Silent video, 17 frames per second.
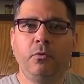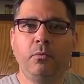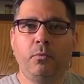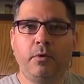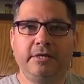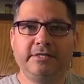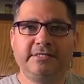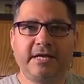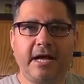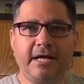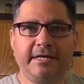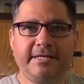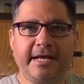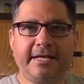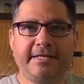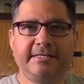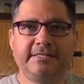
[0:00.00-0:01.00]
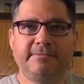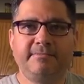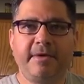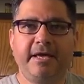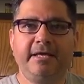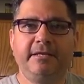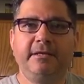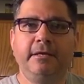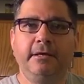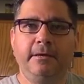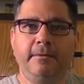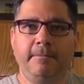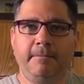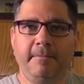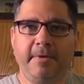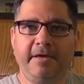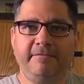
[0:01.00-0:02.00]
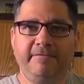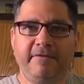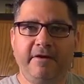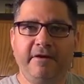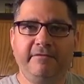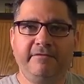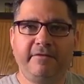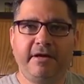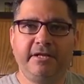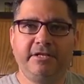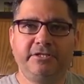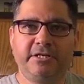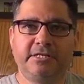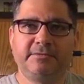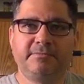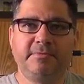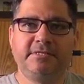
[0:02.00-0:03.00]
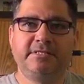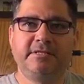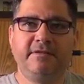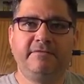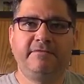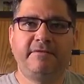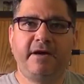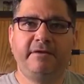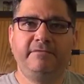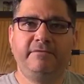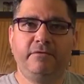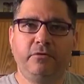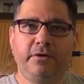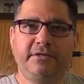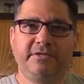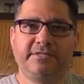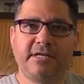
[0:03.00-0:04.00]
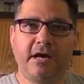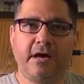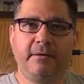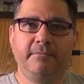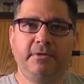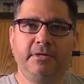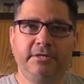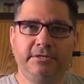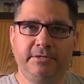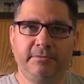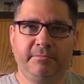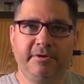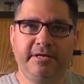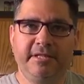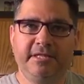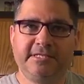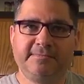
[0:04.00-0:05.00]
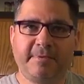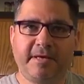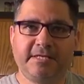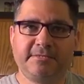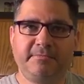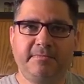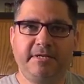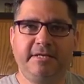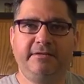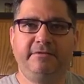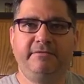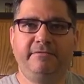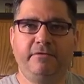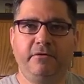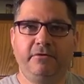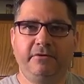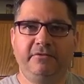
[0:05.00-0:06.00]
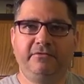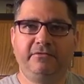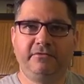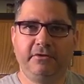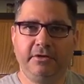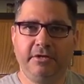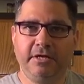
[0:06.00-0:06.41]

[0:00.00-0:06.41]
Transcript: Once contact is made, make very fine adjustments in the fine focus knob to bring the specimen into focus.